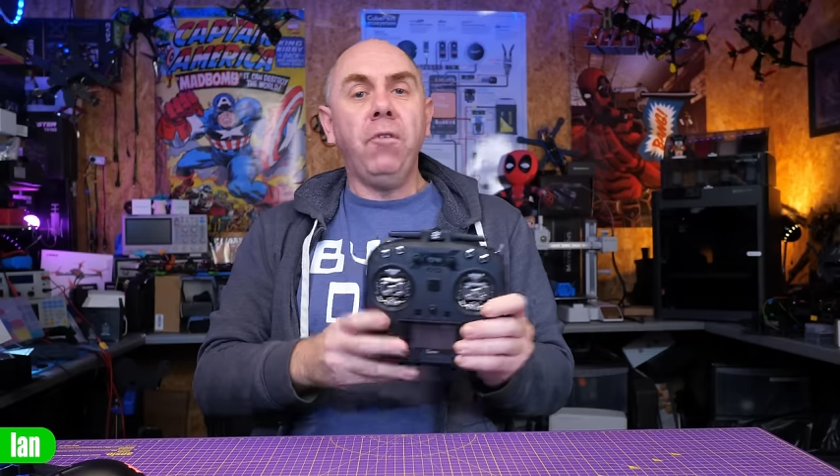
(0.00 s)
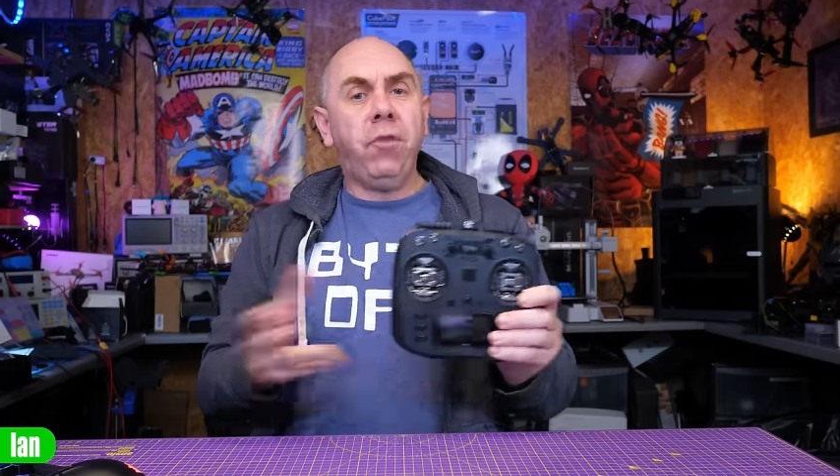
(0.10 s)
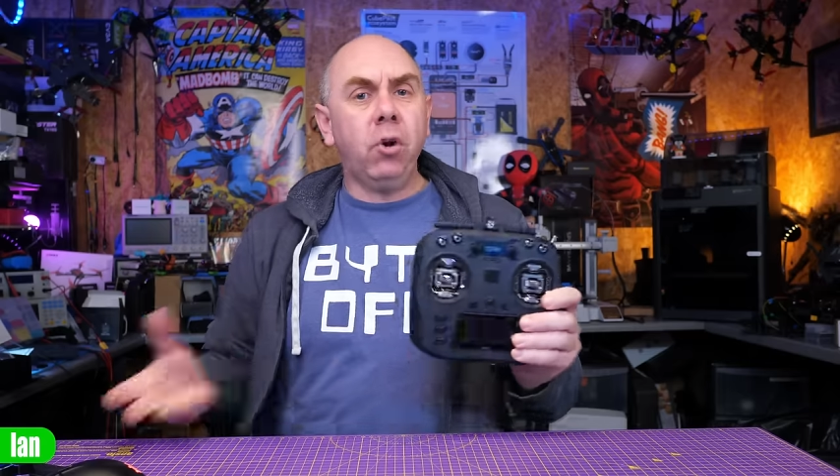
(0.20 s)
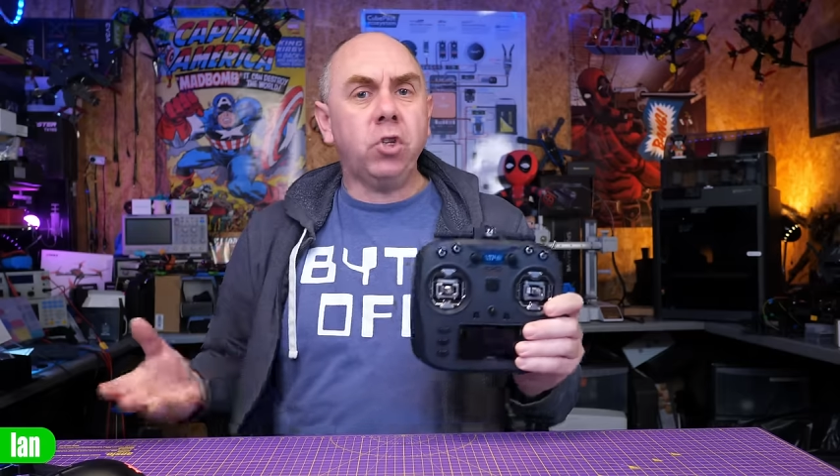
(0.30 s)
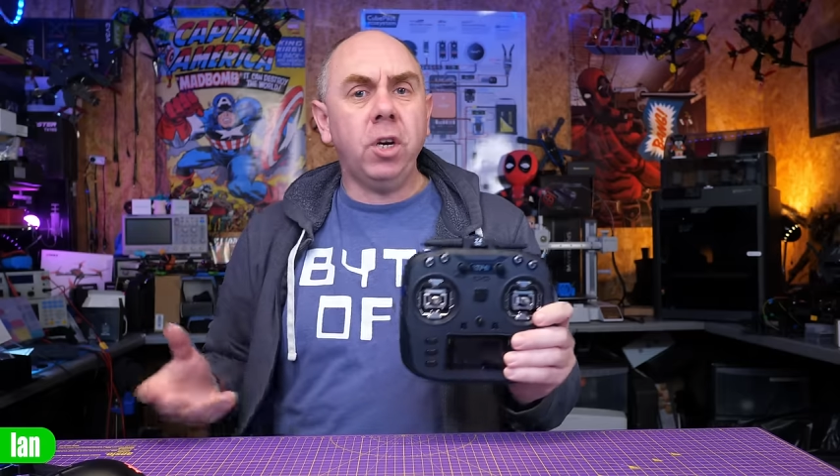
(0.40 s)

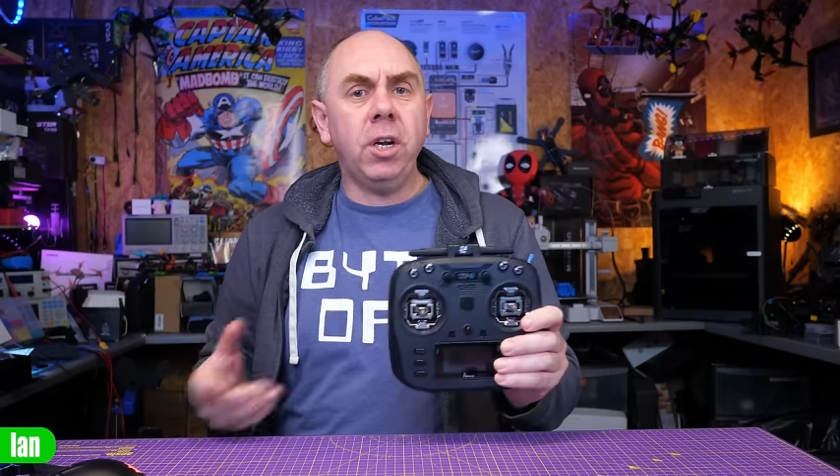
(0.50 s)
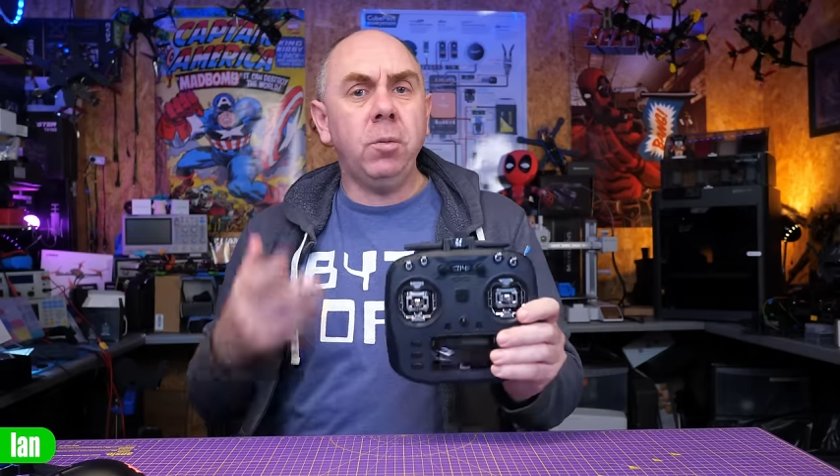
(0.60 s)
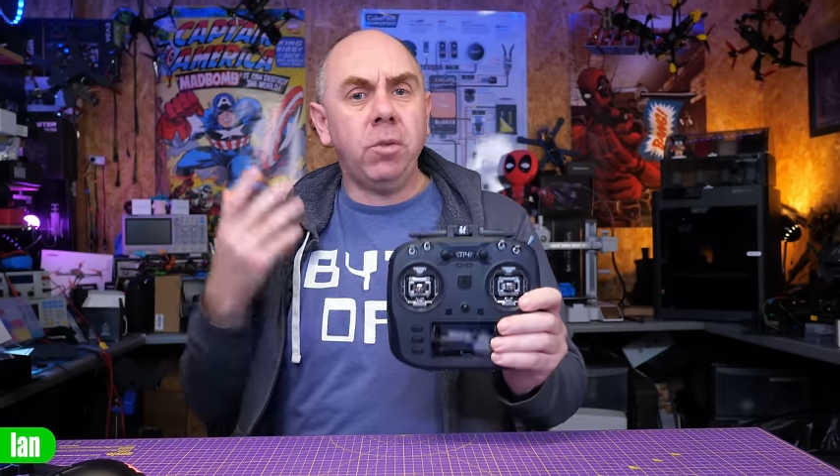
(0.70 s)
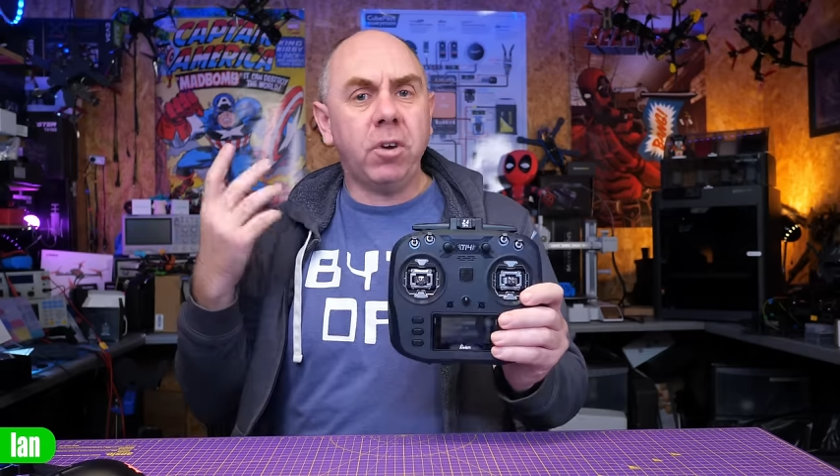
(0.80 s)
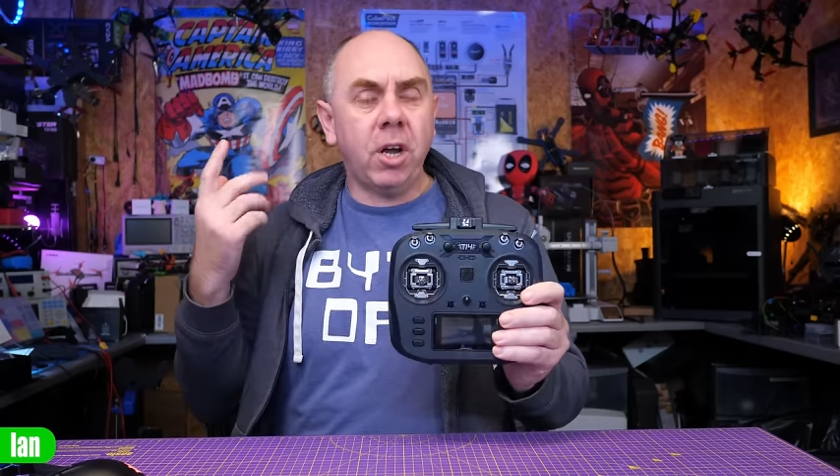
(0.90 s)
Unfortunately,
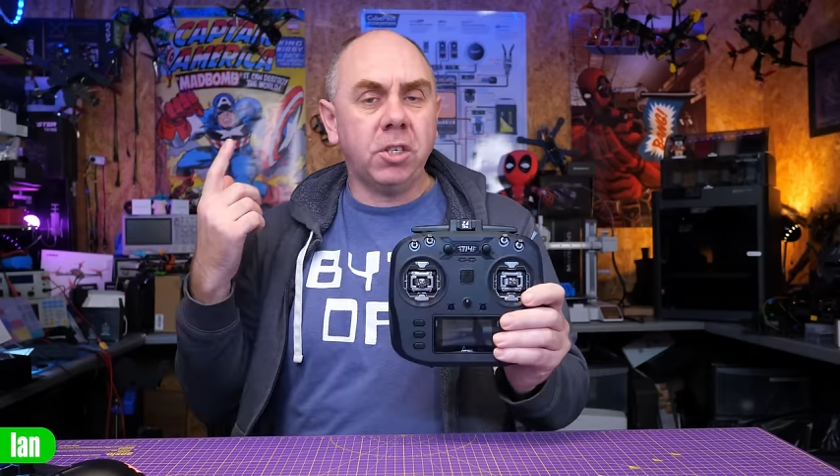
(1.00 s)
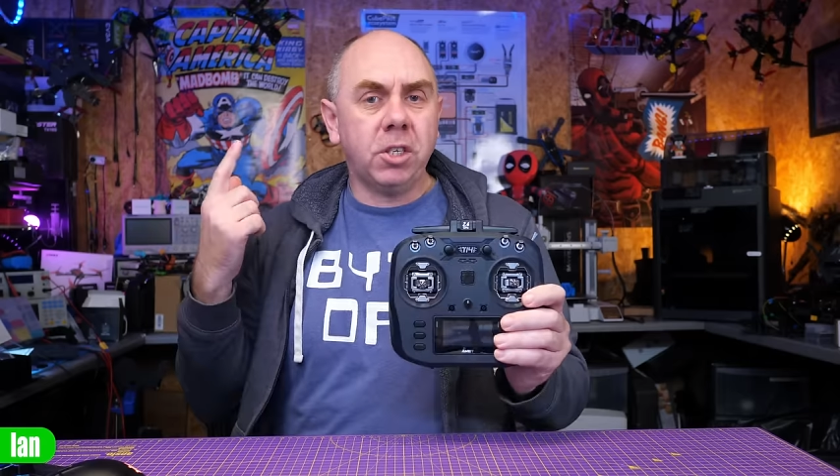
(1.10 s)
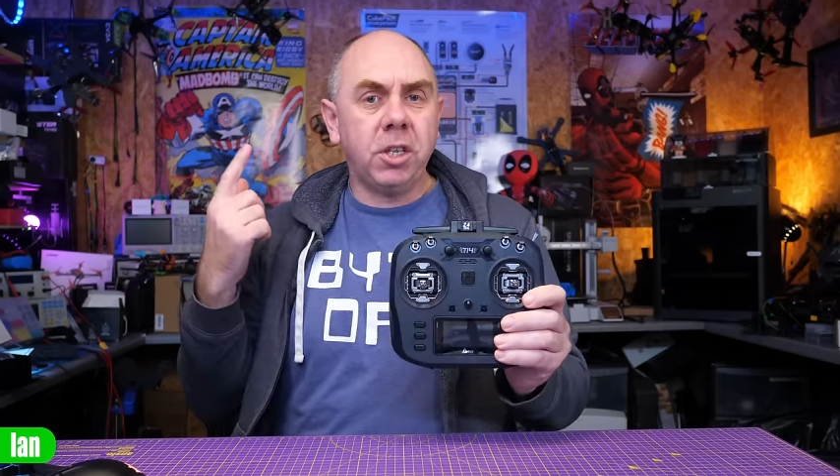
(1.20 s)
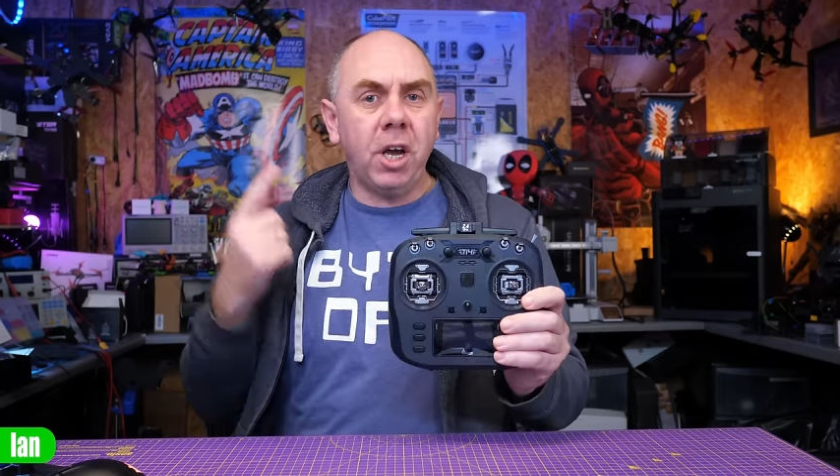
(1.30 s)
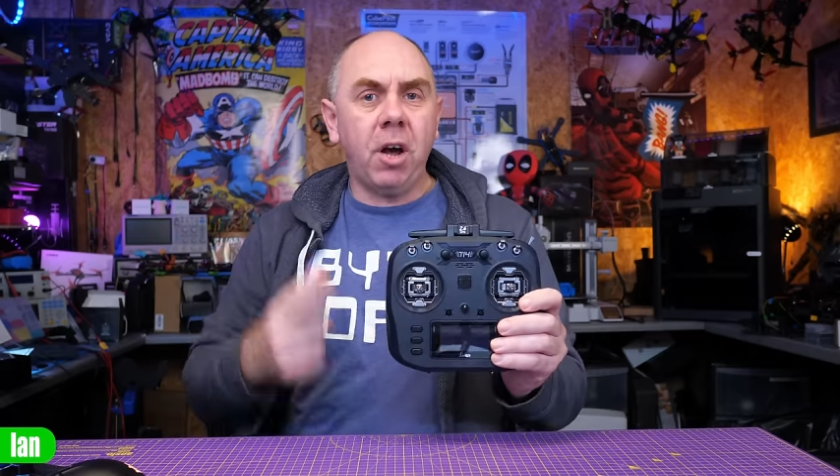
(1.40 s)
with regards
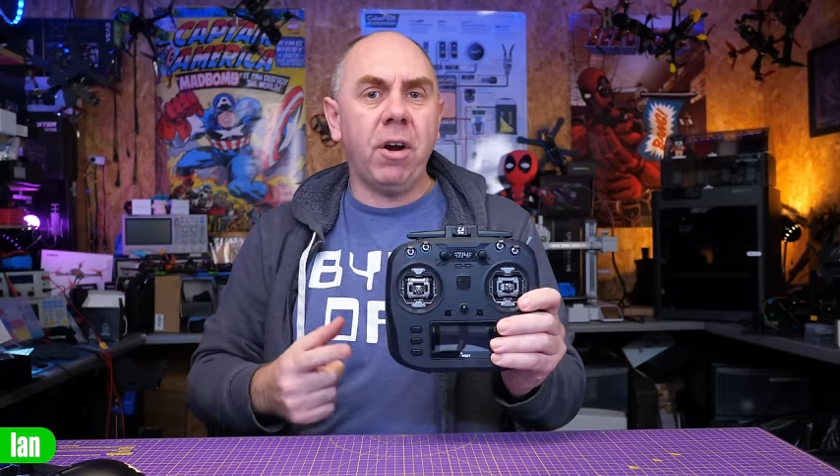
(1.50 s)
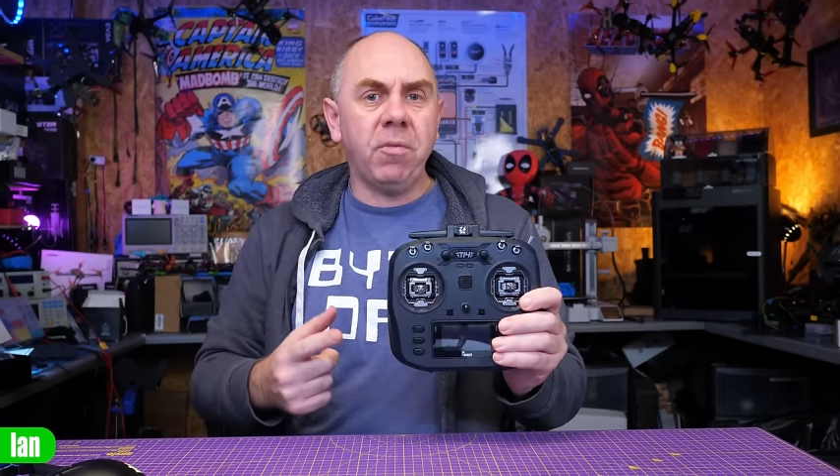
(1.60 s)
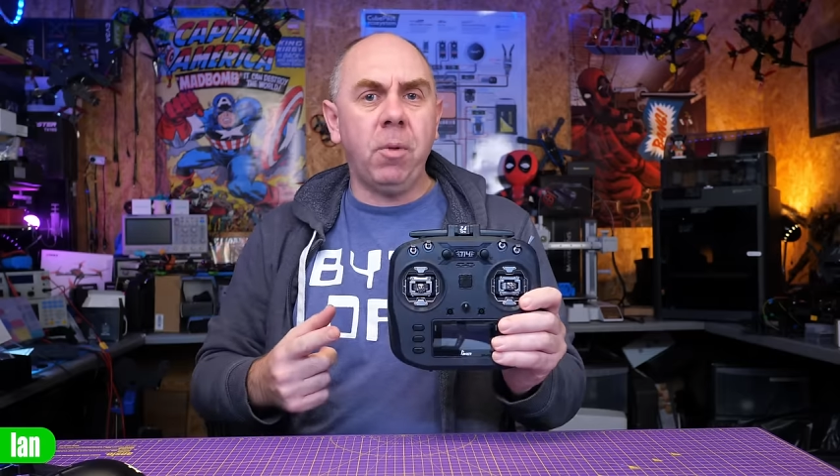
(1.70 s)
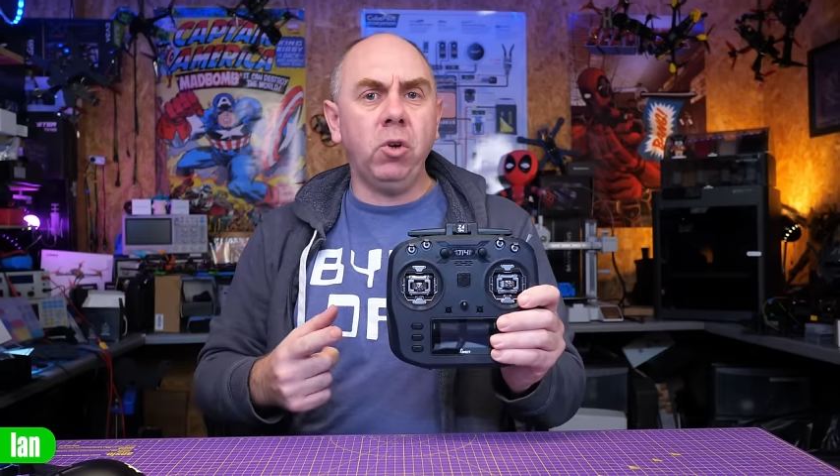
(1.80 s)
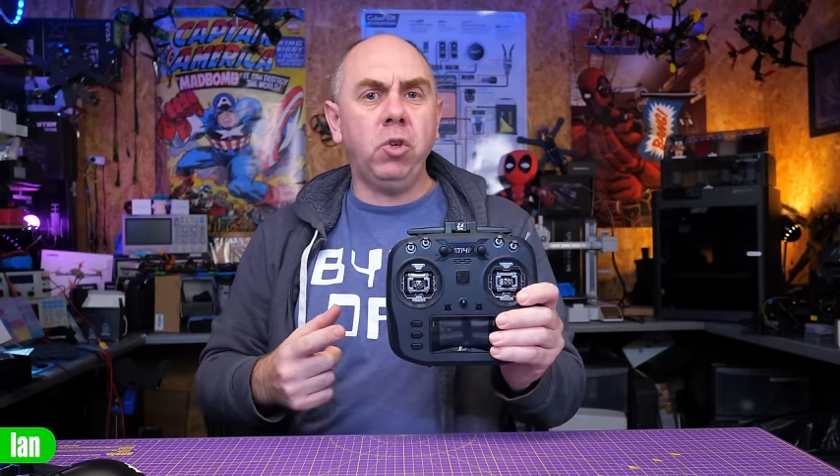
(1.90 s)
to the
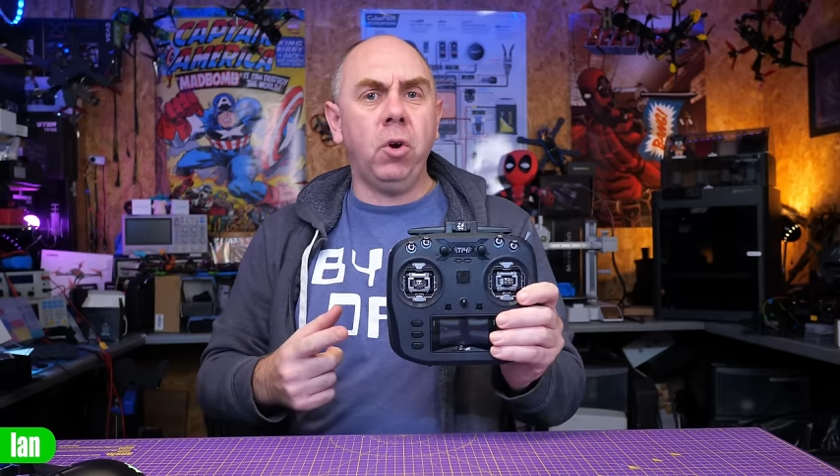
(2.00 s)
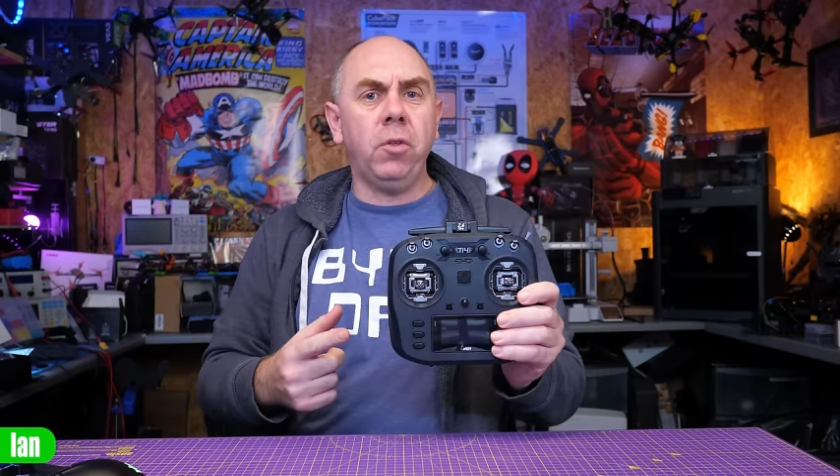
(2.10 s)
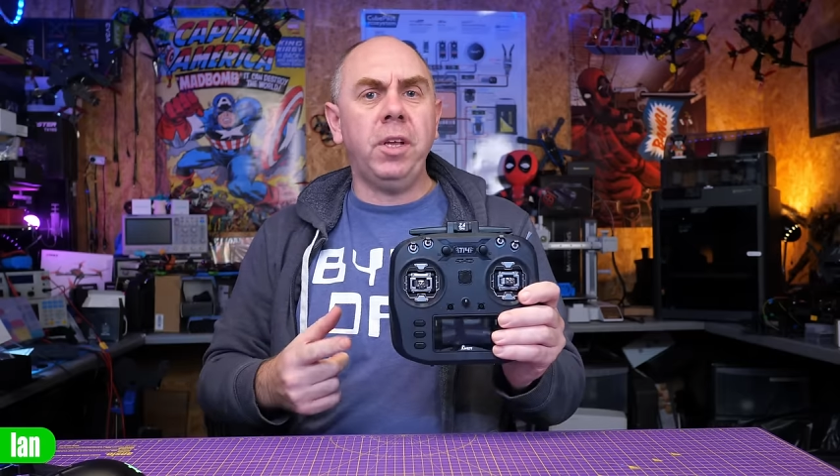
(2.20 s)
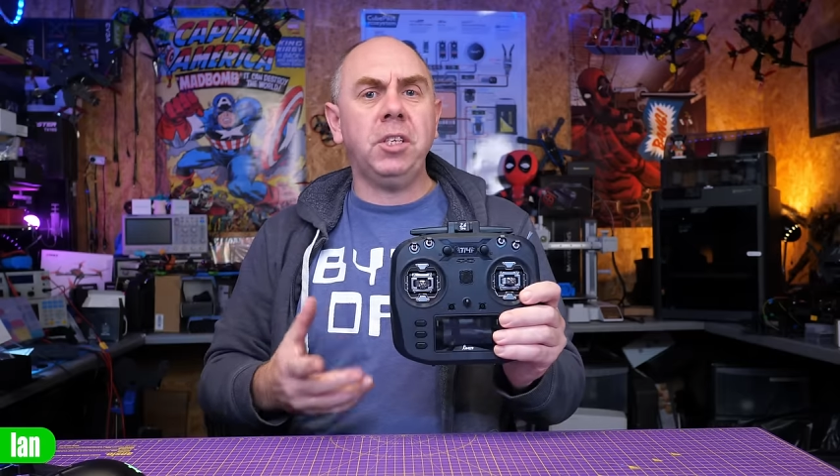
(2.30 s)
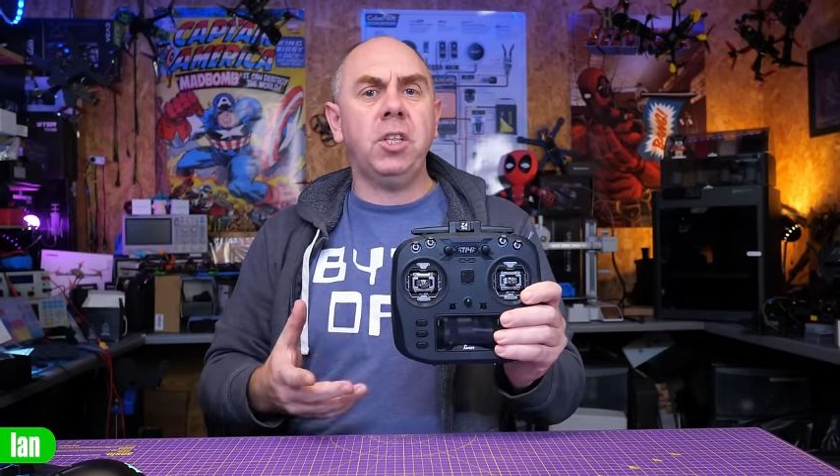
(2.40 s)
RF module on this,